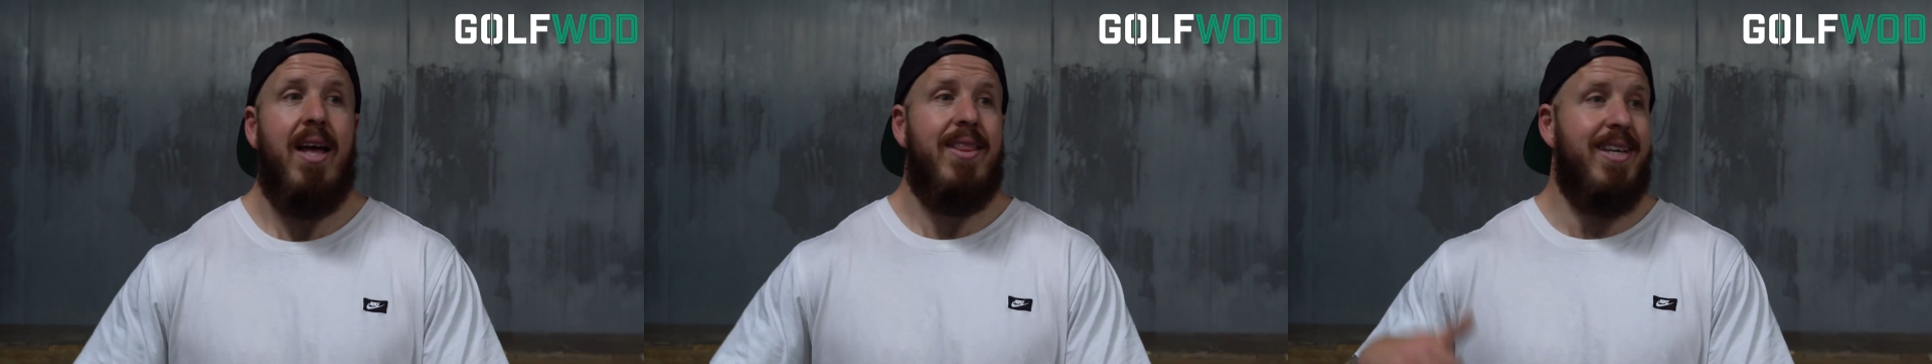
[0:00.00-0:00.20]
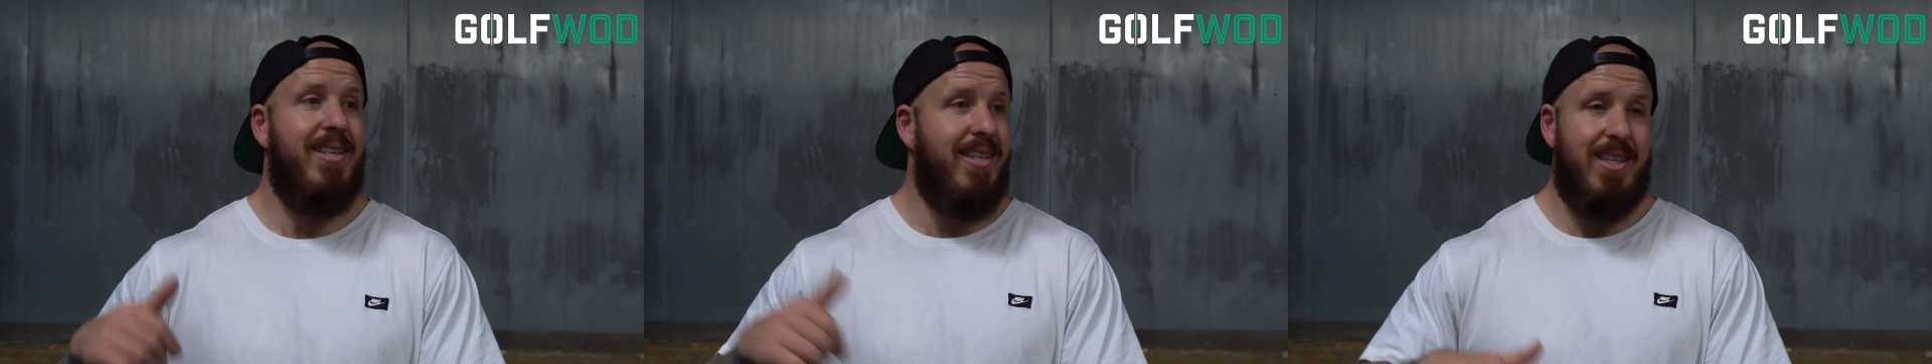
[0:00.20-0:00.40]

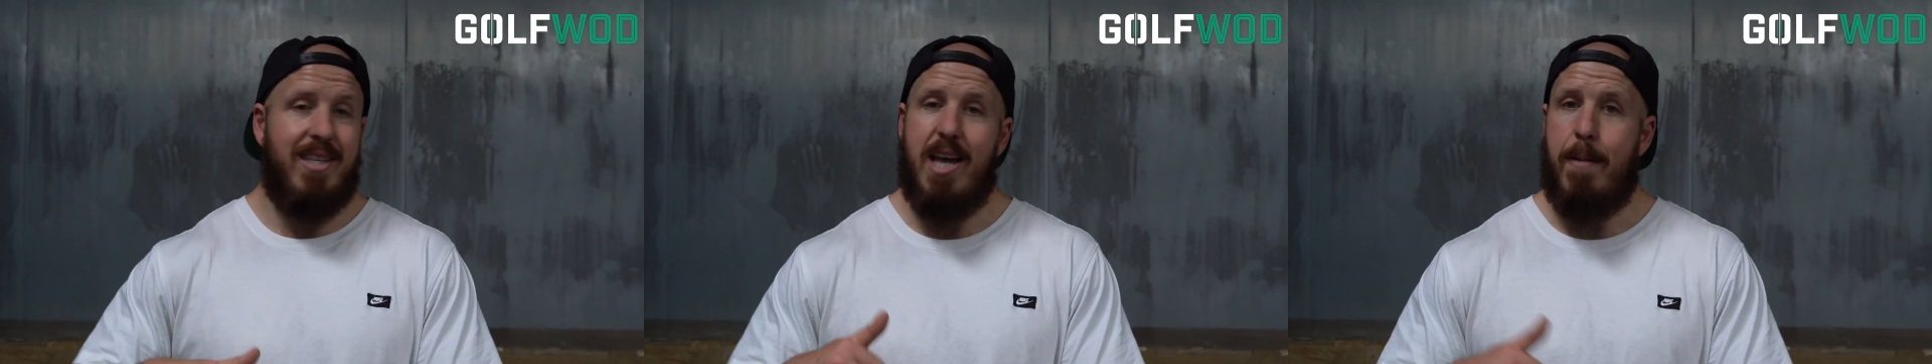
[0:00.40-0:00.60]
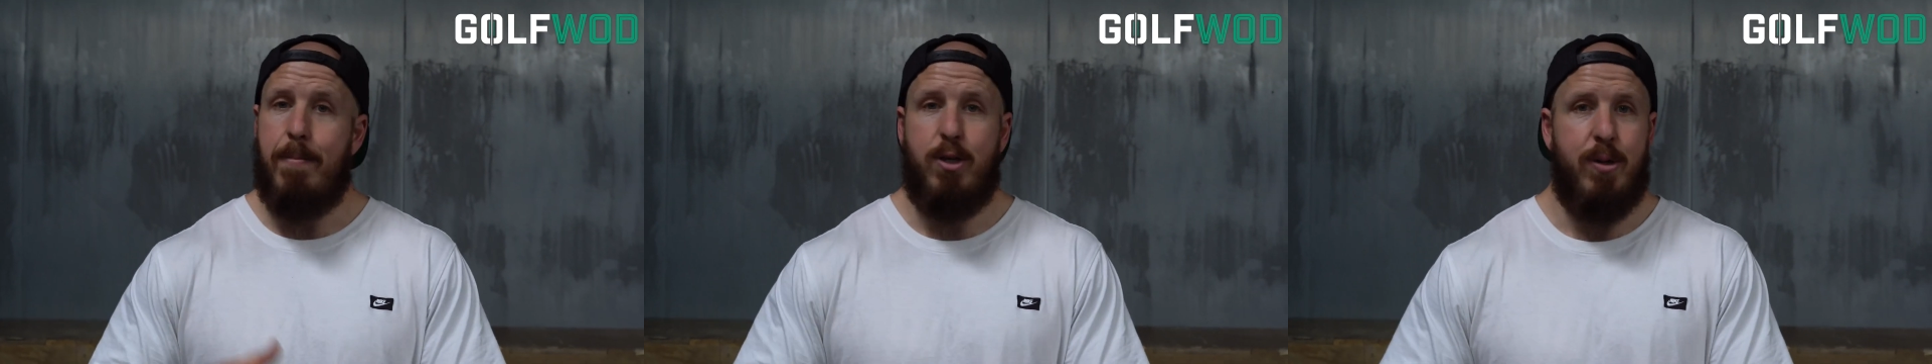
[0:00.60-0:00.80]
This is
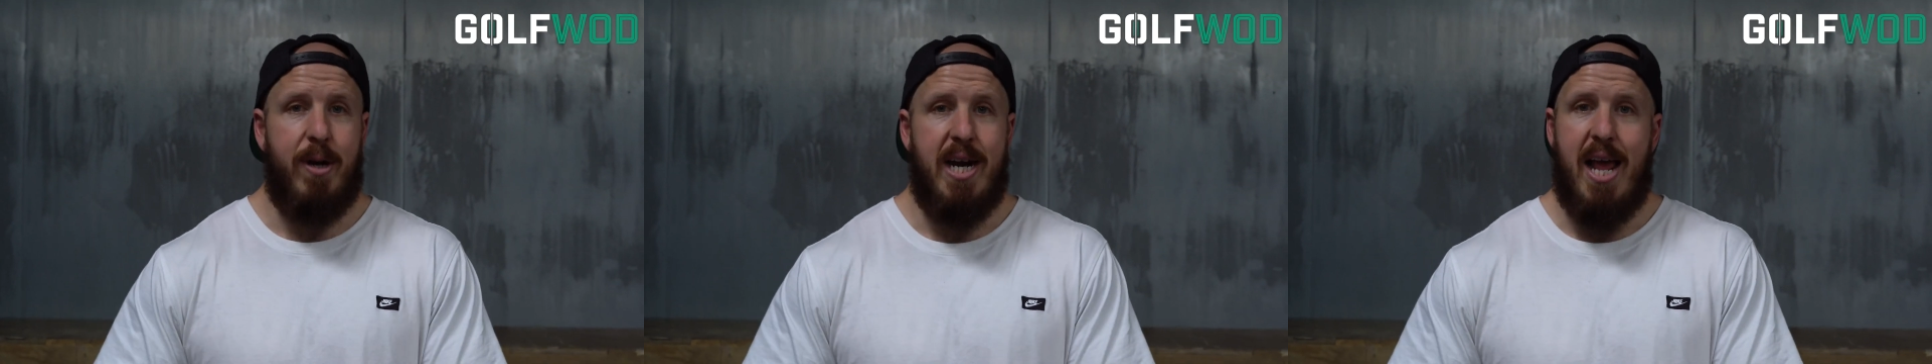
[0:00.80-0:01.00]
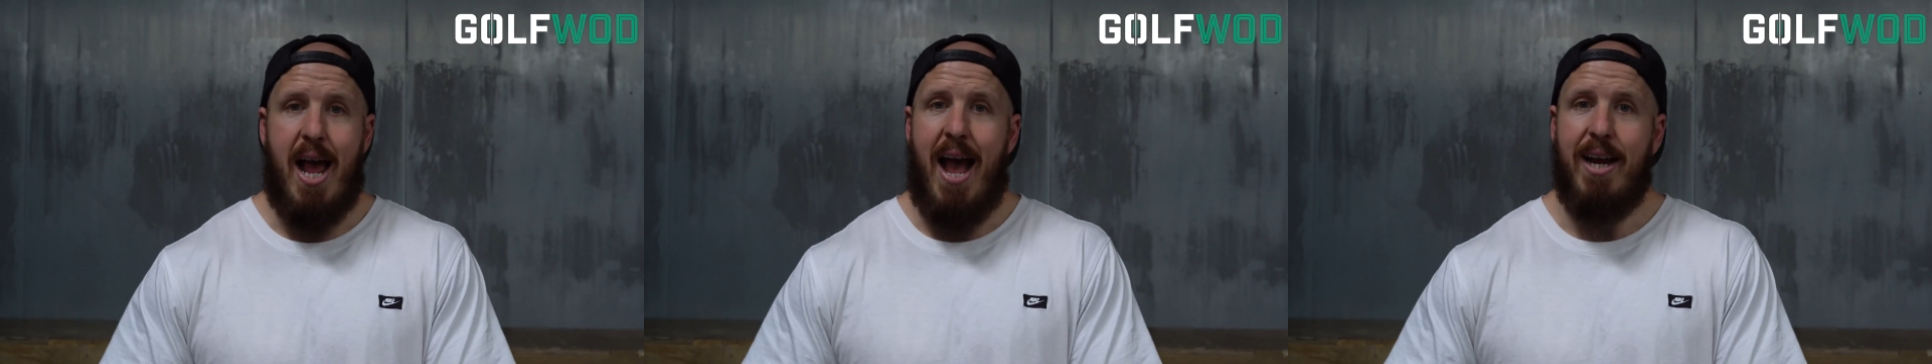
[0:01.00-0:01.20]
the type of
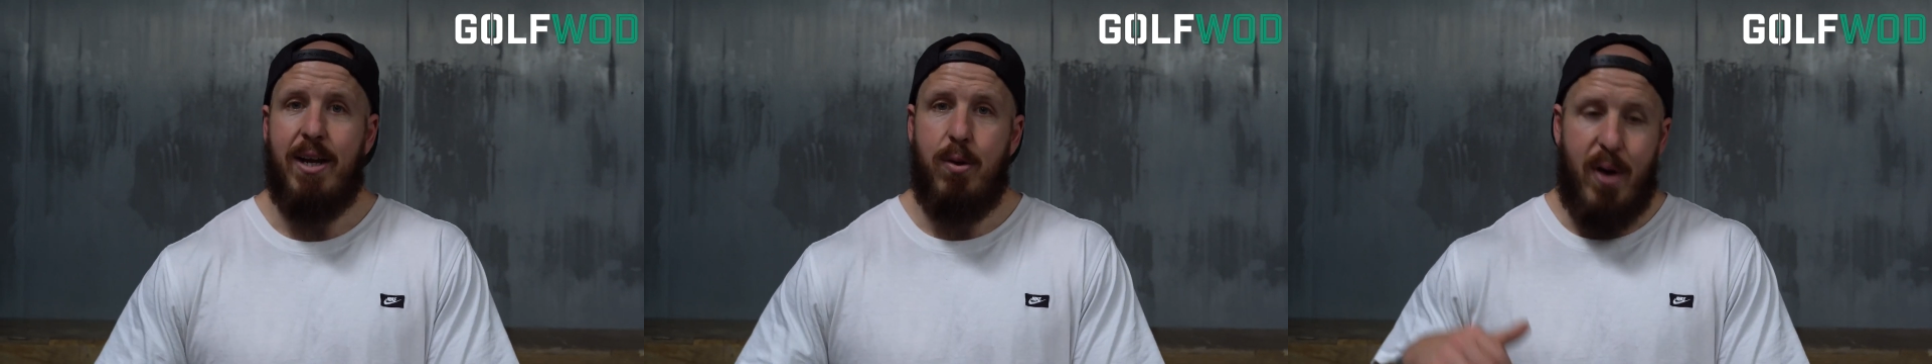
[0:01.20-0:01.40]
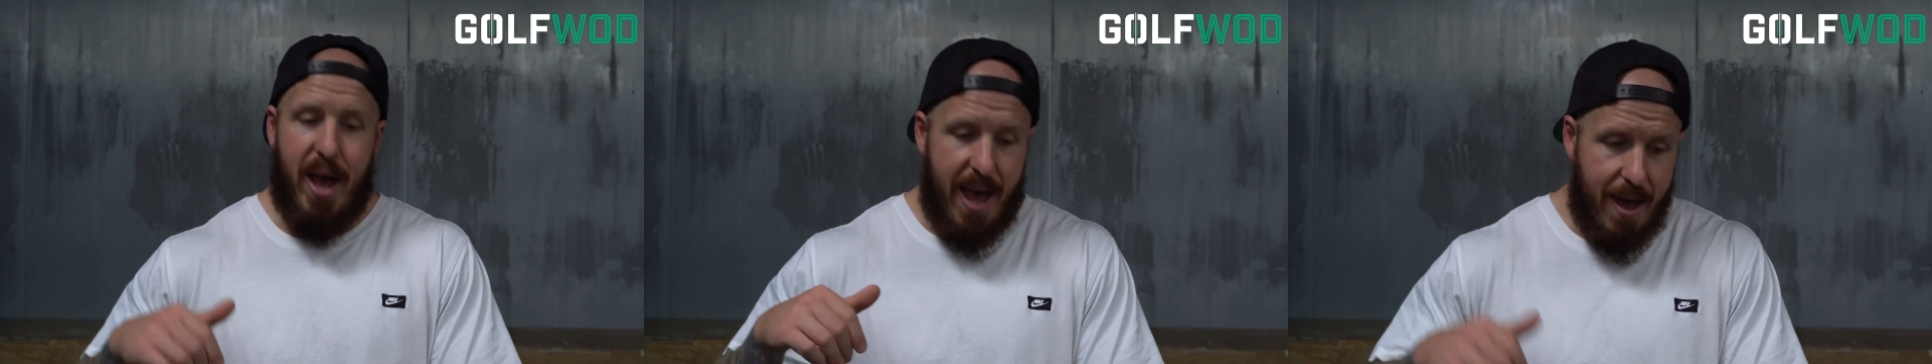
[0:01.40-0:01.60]
training I
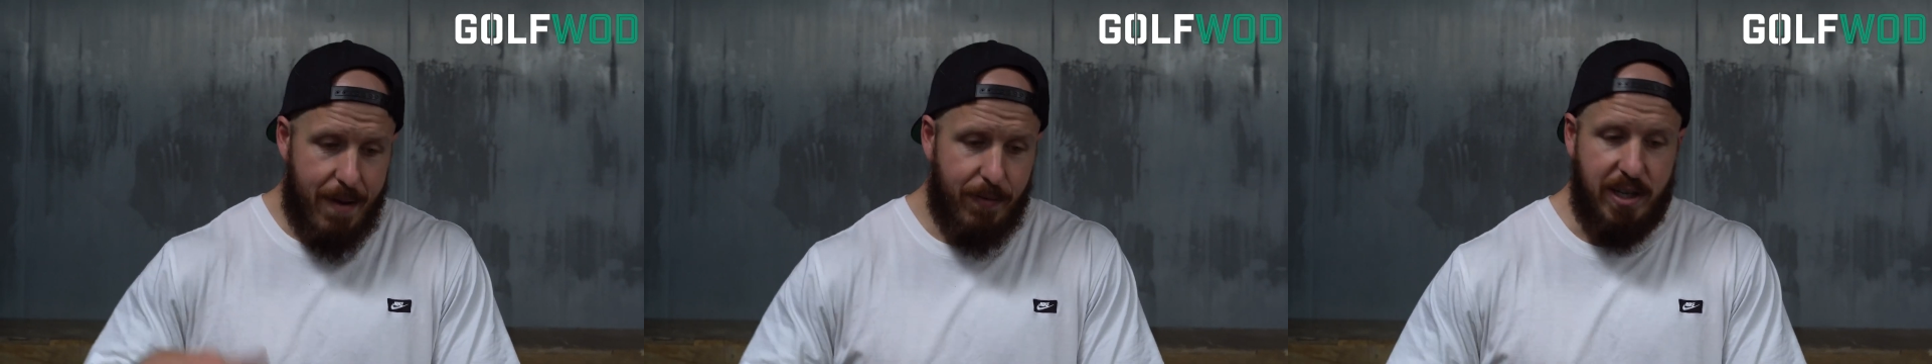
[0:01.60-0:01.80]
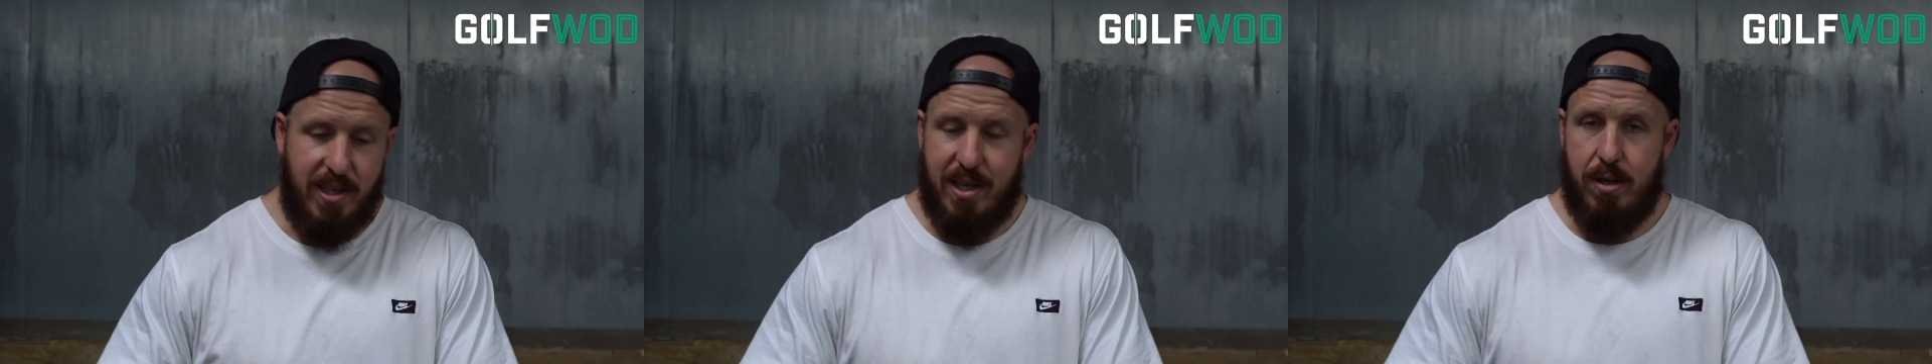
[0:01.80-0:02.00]
do
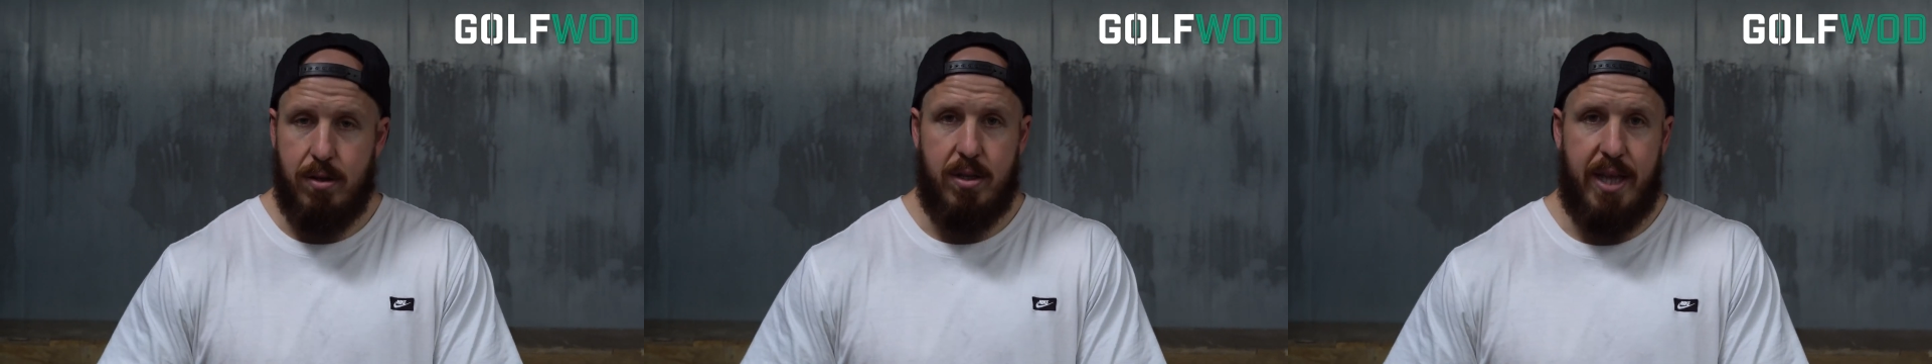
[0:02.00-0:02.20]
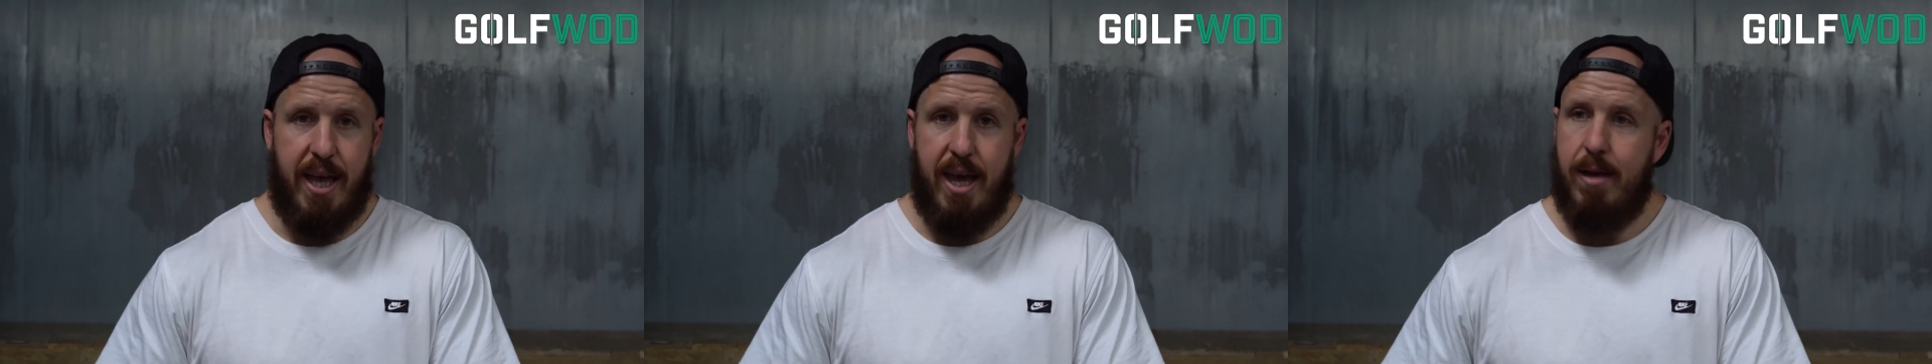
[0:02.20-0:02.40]
every
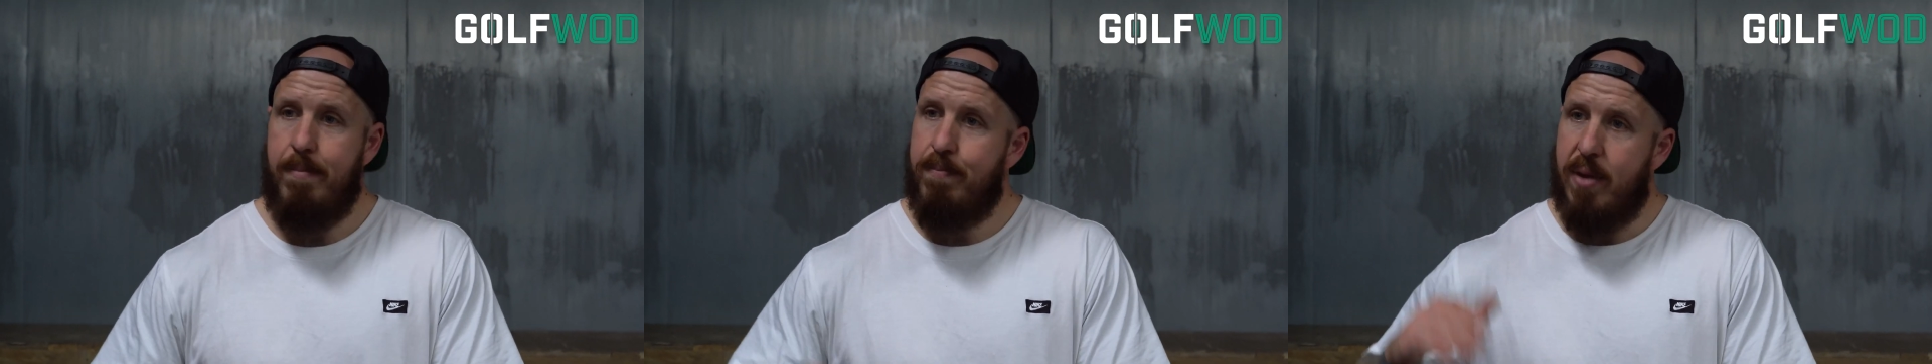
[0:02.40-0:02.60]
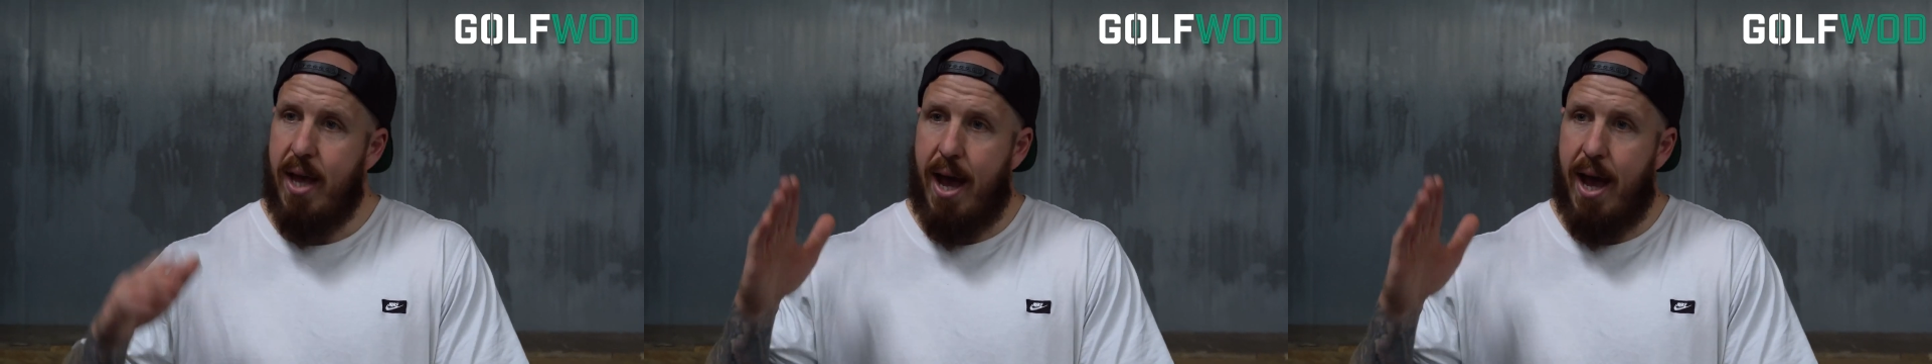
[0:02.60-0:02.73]
single day.